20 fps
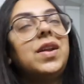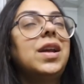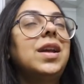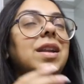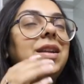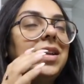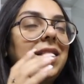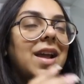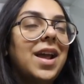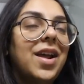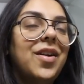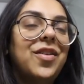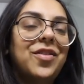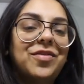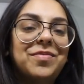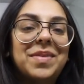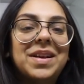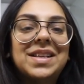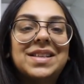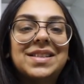taken care
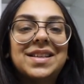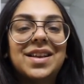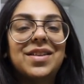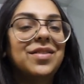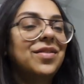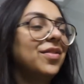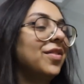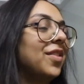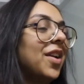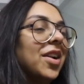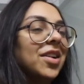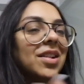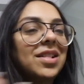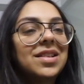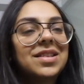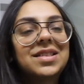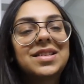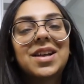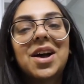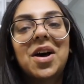of myself right at
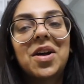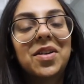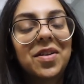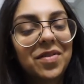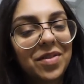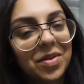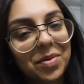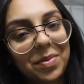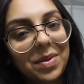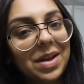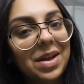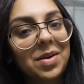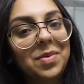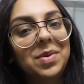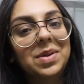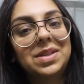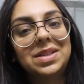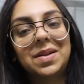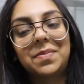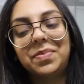the start of the week
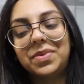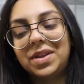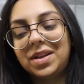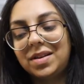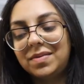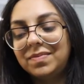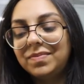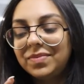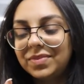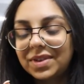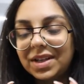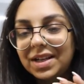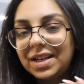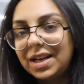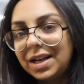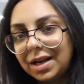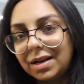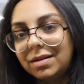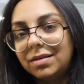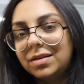with something
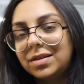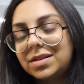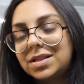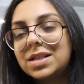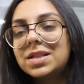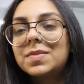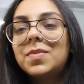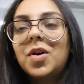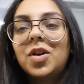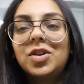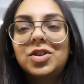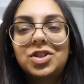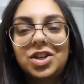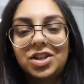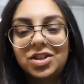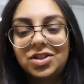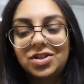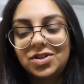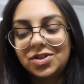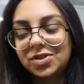little. It's a small
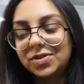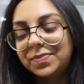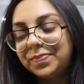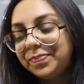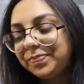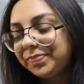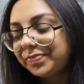gesture.